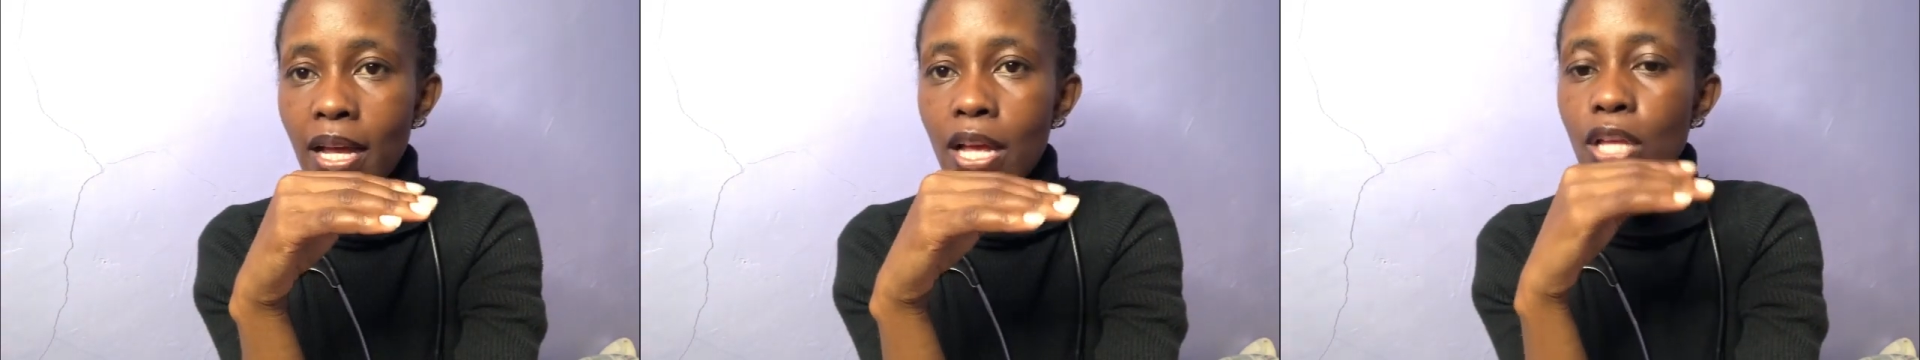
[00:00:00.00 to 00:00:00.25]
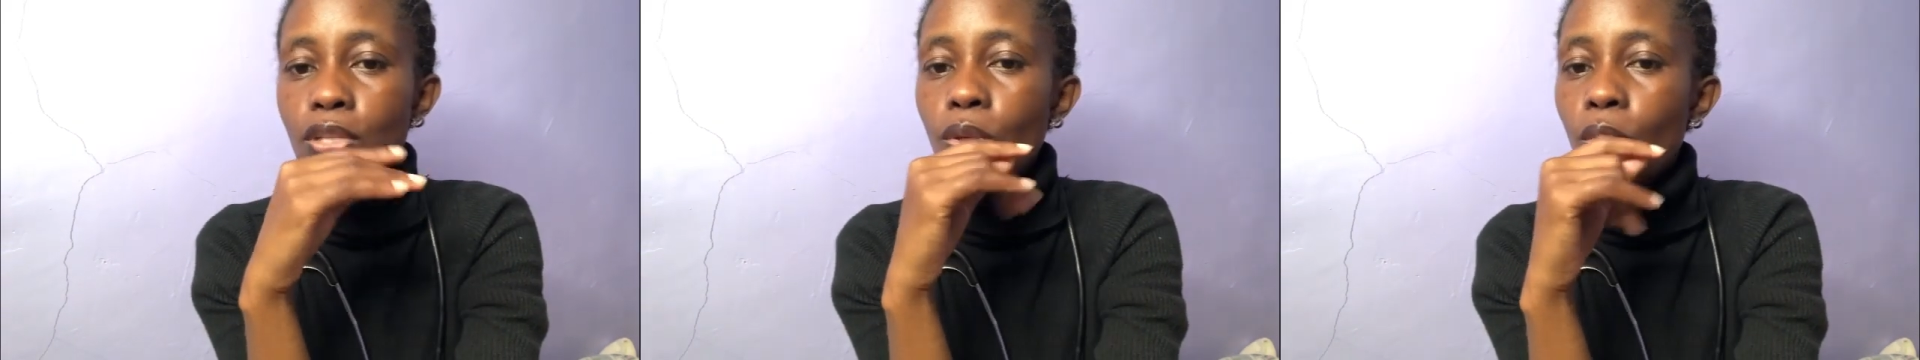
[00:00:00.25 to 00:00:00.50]

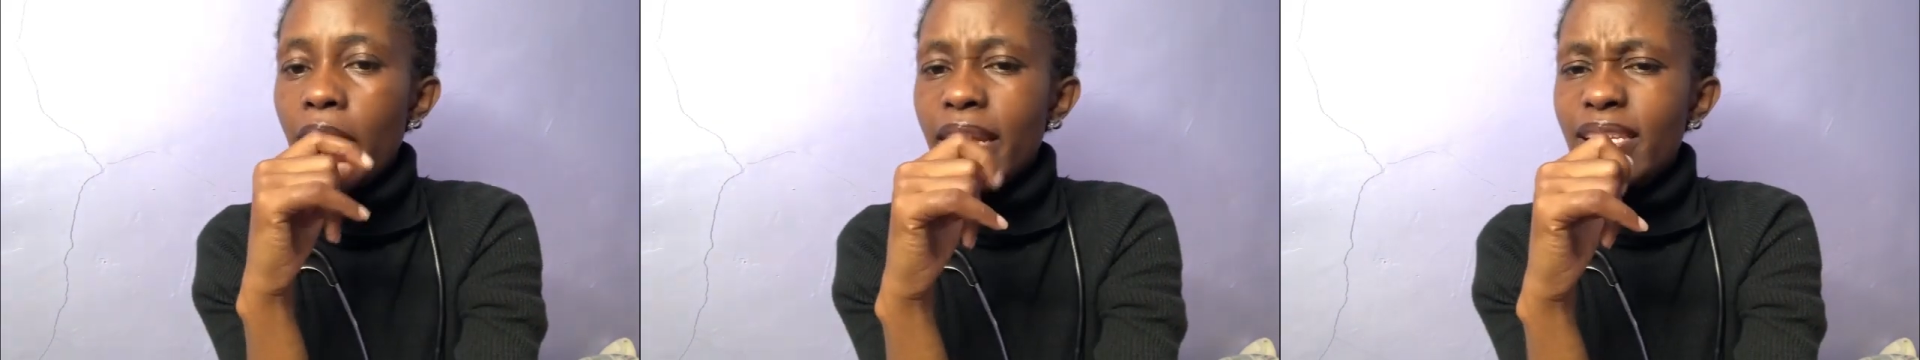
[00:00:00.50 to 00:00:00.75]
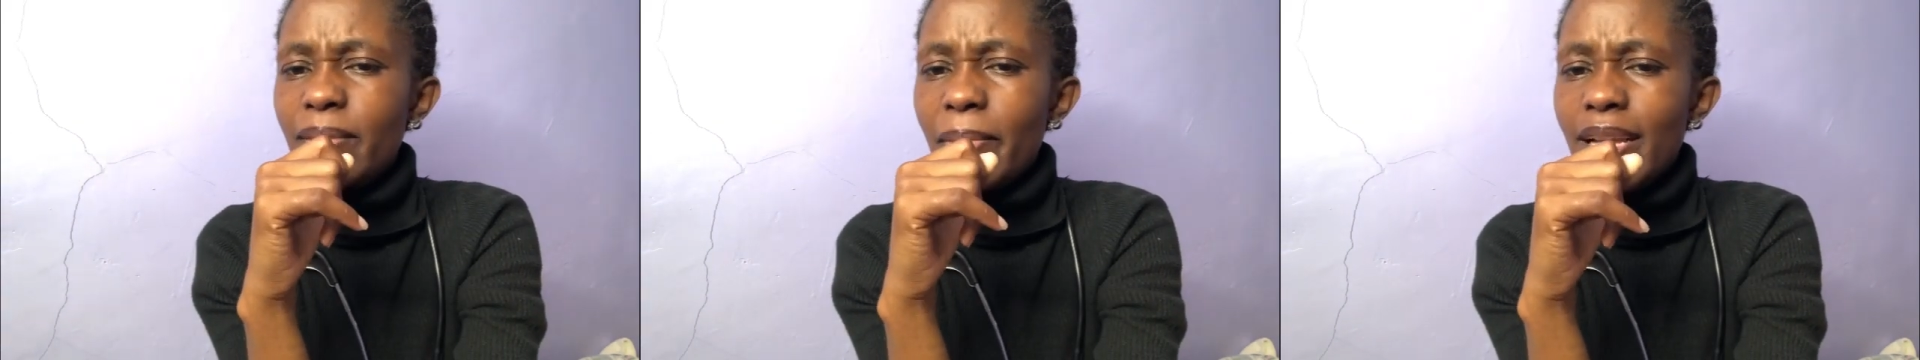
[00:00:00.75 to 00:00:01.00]
So
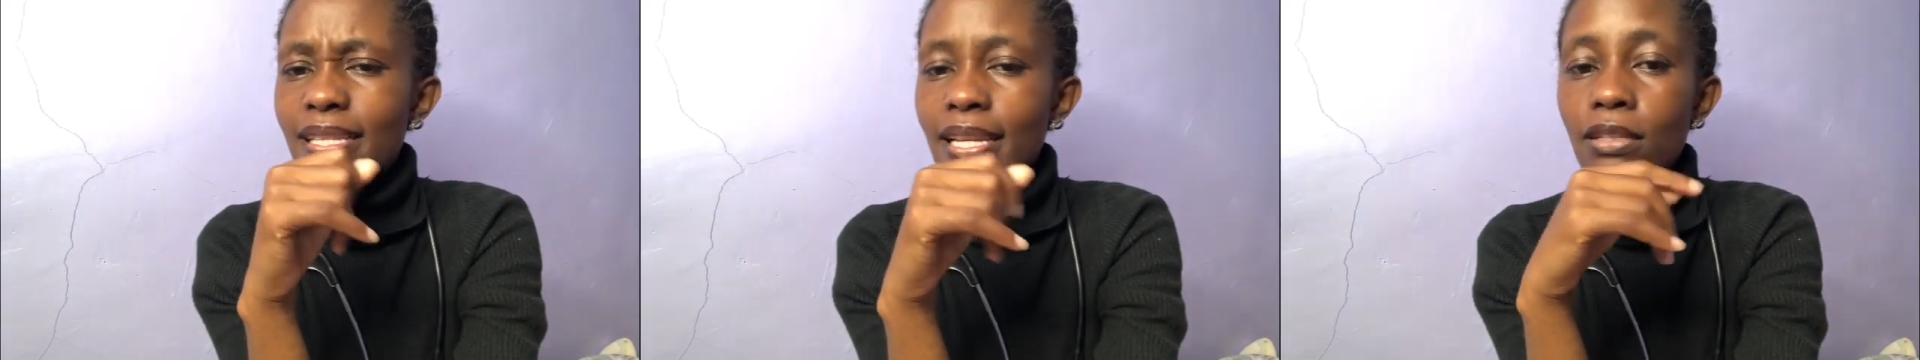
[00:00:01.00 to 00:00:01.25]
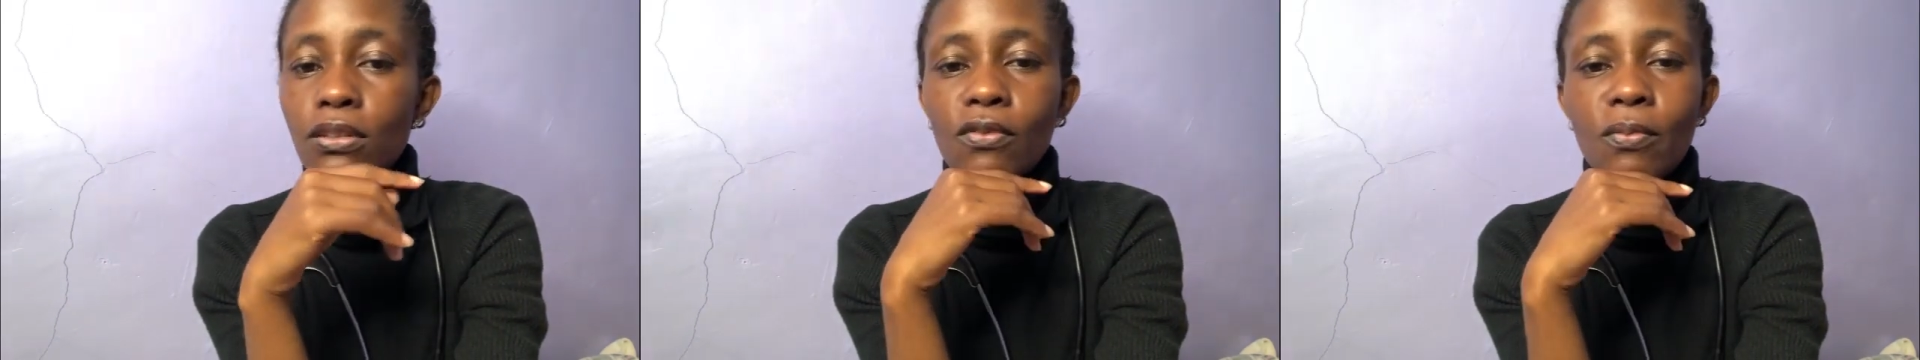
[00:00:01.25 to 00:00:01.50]

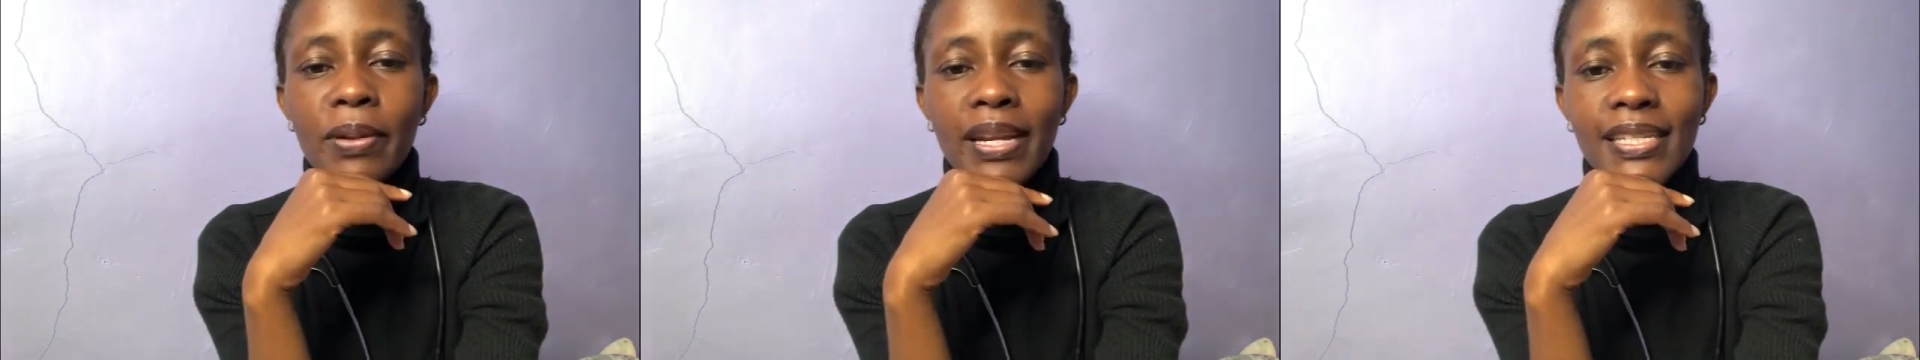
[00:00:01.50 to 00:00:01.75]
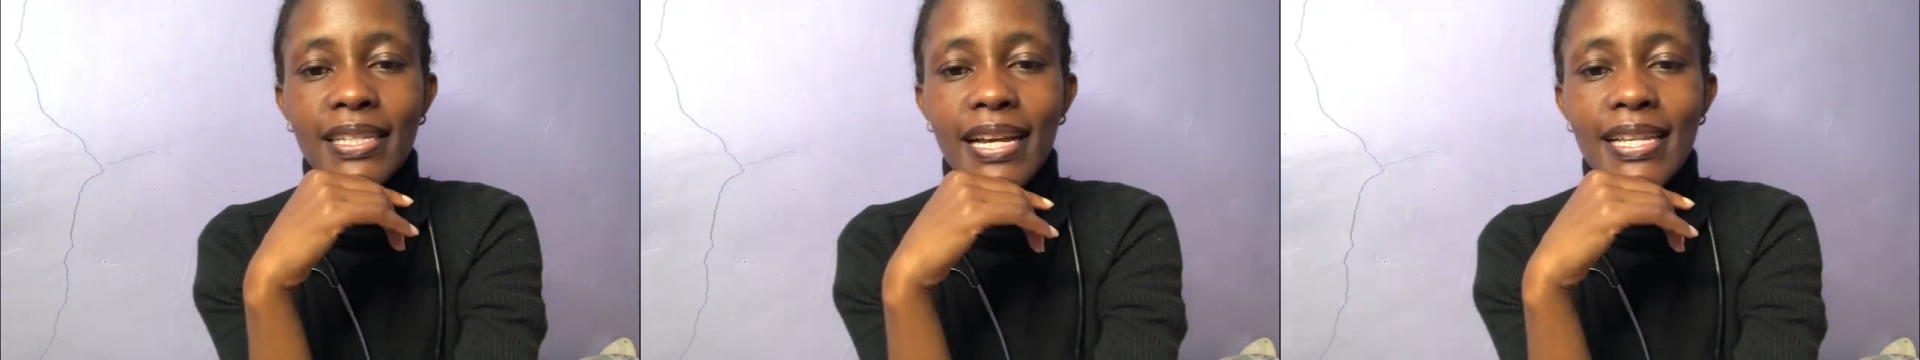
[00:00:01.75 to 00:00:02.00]
80% of
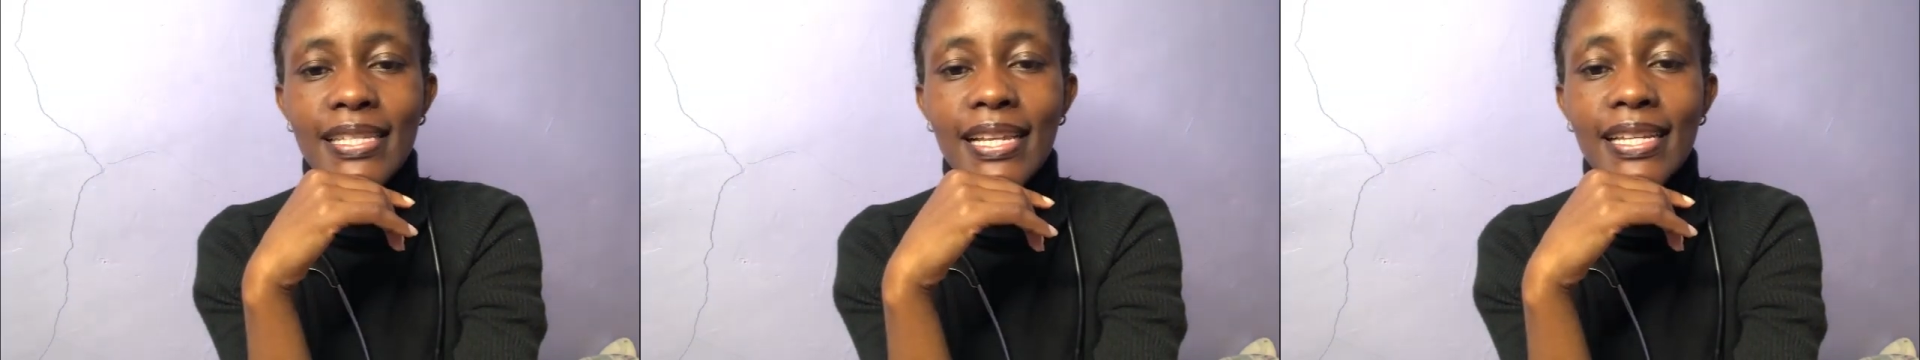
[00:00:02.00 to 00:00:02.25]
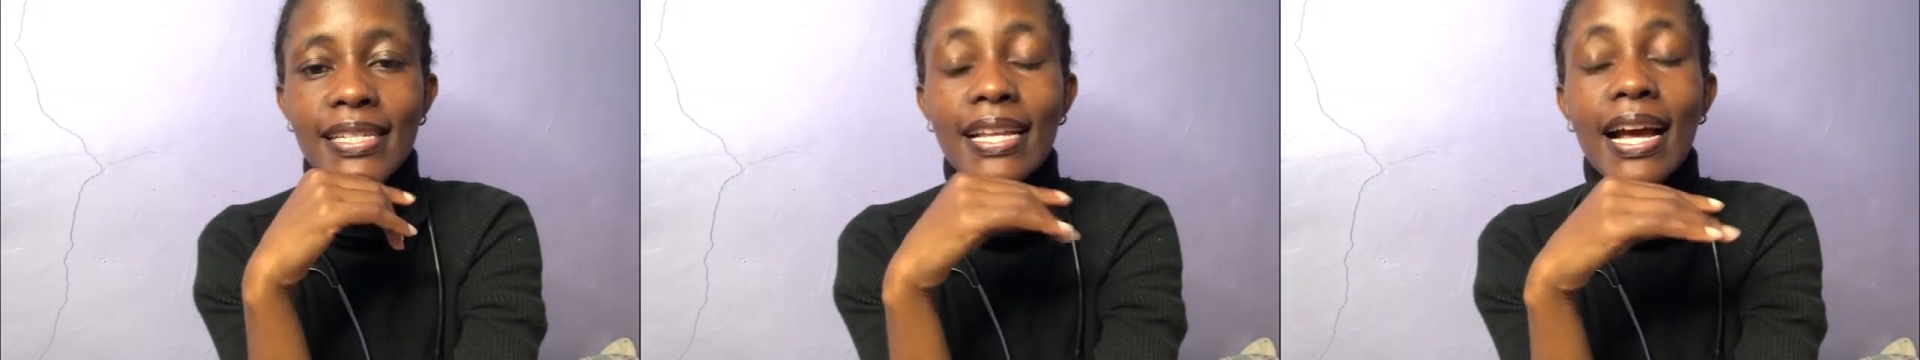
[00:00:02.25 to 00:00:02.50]
breast
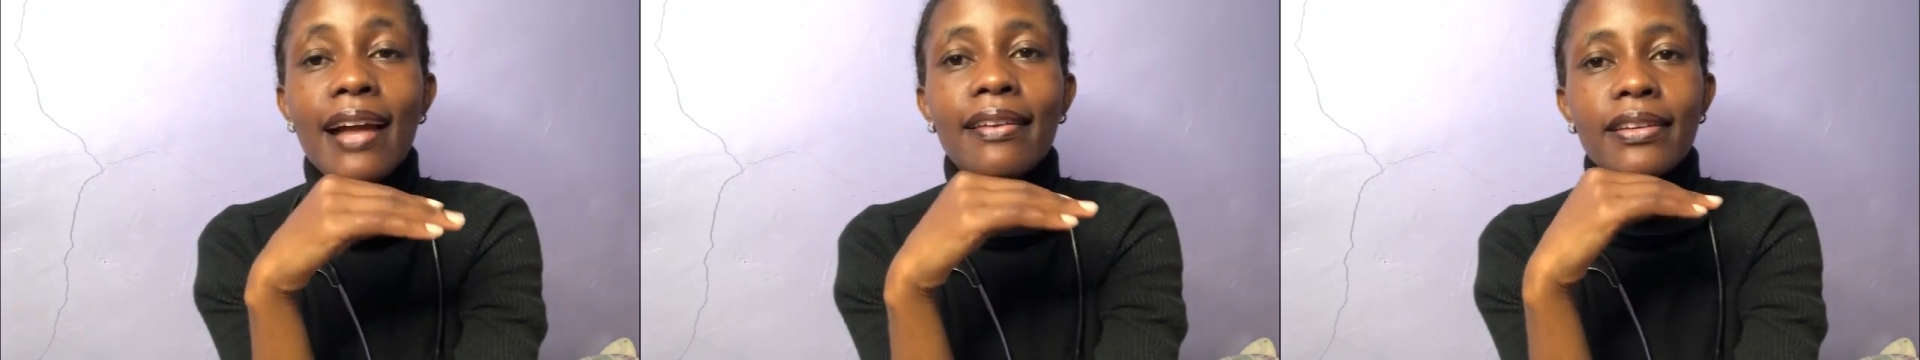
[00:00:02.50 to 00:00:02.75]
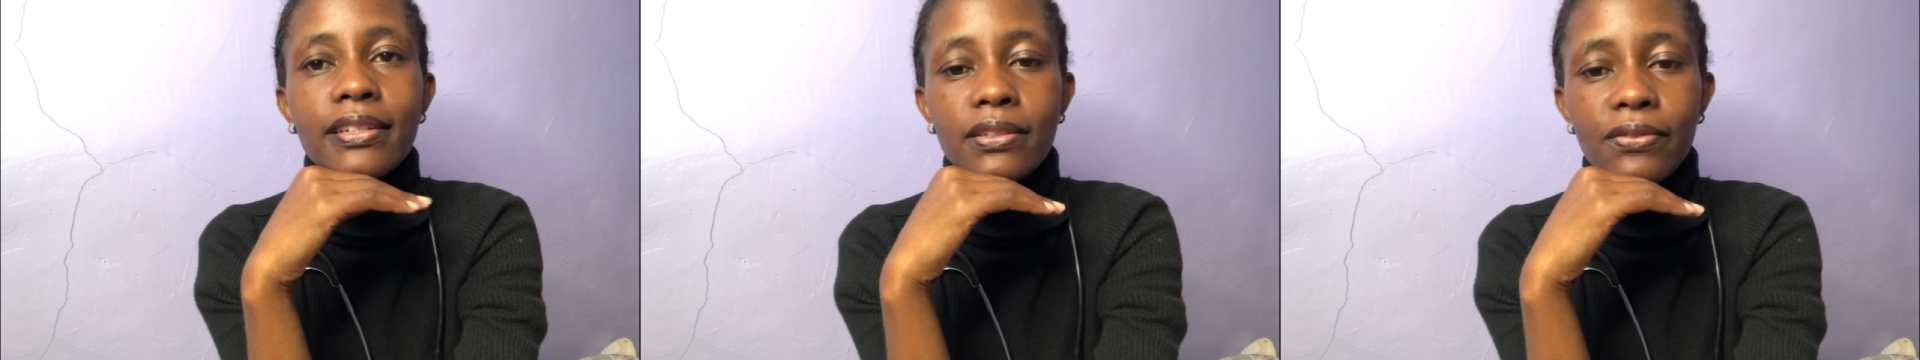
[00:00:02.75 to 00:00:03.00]
cancers are
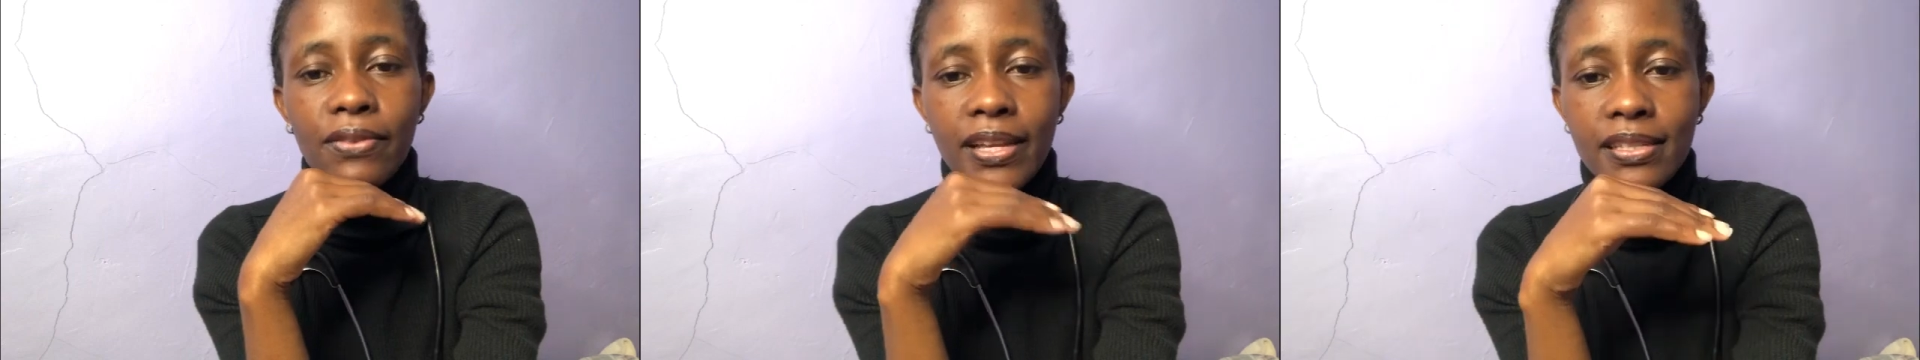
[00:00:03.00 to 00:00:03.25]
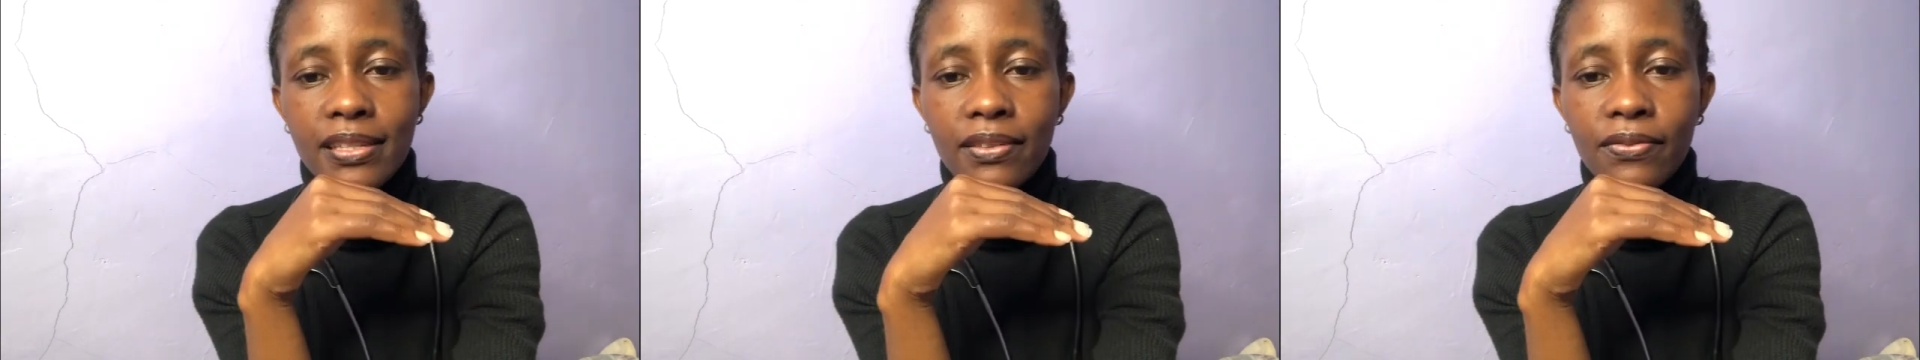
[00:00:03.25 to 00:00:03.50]

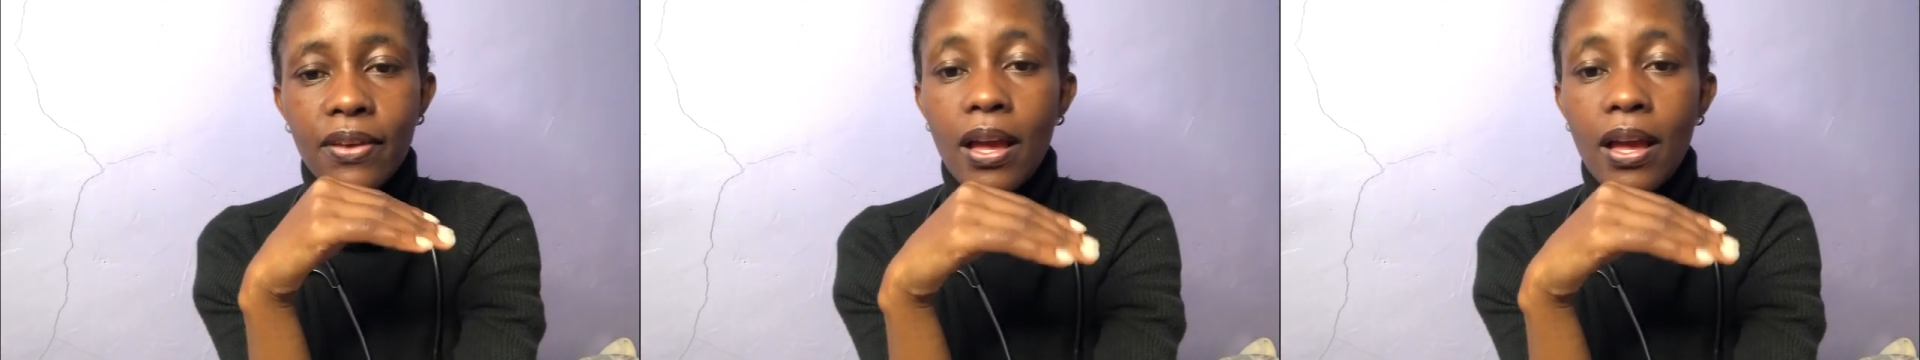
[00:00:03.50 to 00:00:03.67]
invasive,